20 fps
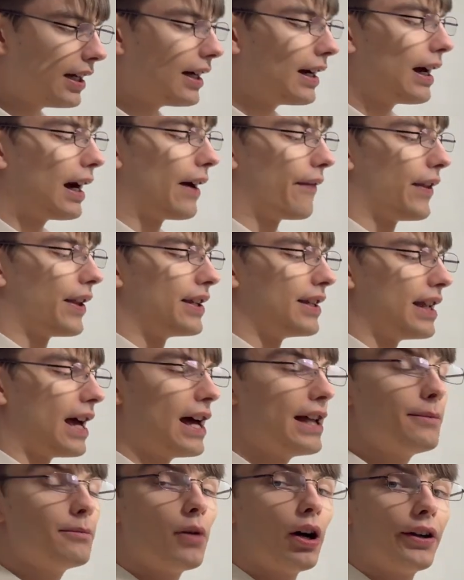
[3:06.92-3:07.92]
And then
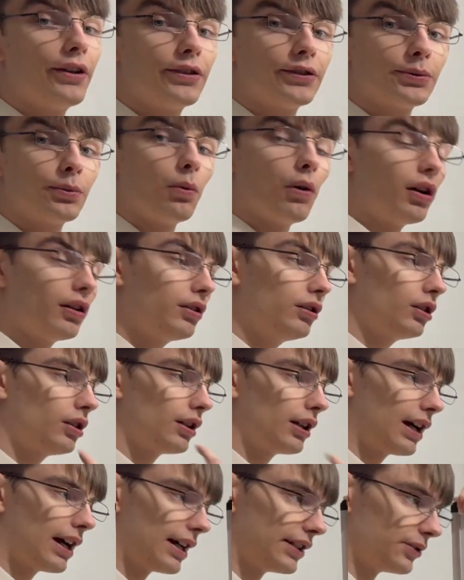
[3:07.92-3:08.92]
n minus 1,
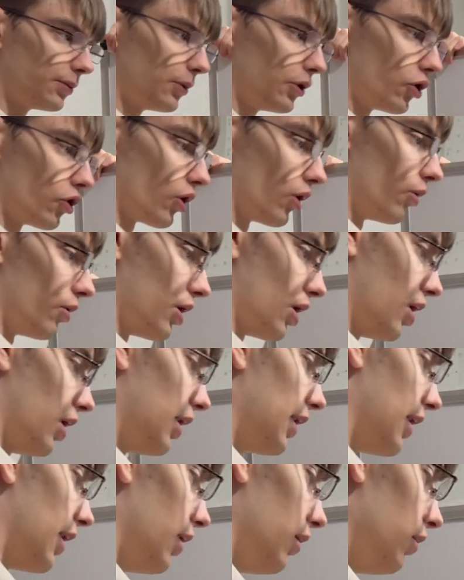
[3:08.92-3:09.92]
as we showed
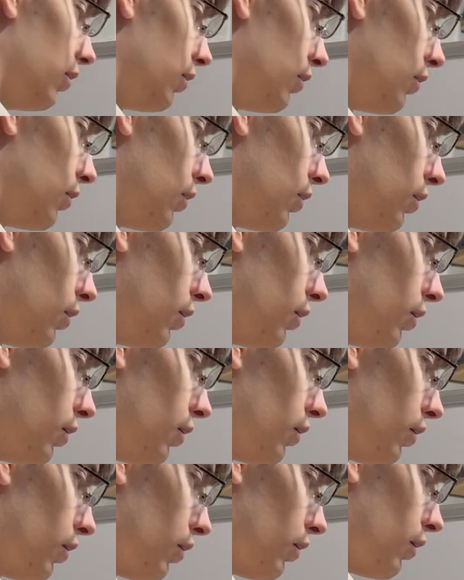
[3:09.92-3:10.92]
earlier,
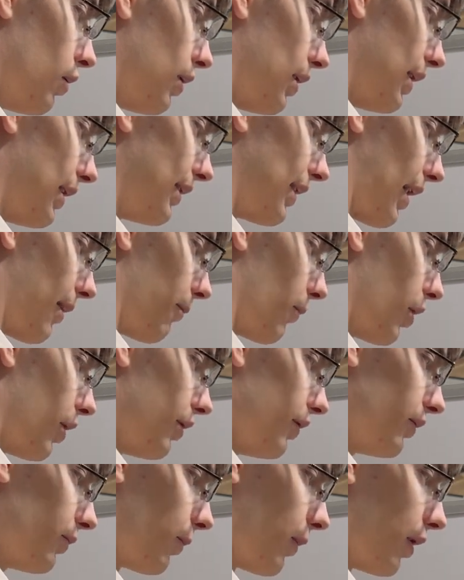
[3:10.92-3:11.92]
is n
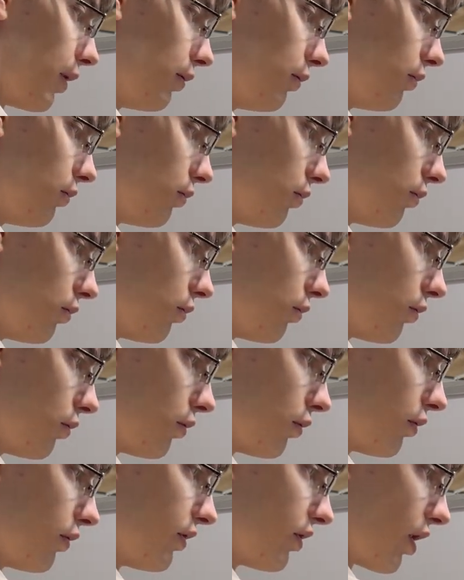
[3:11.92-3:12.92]
minus 1
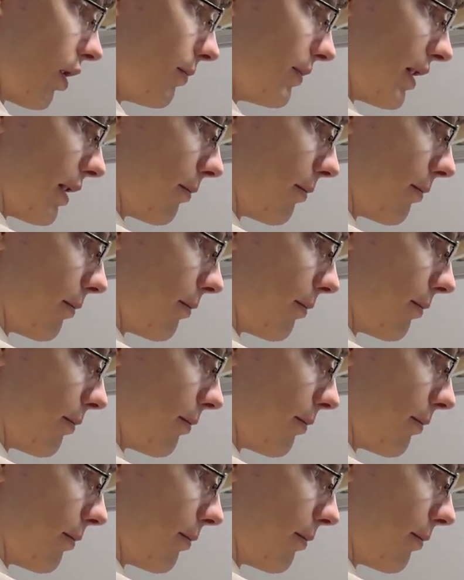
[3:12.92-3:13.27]
times n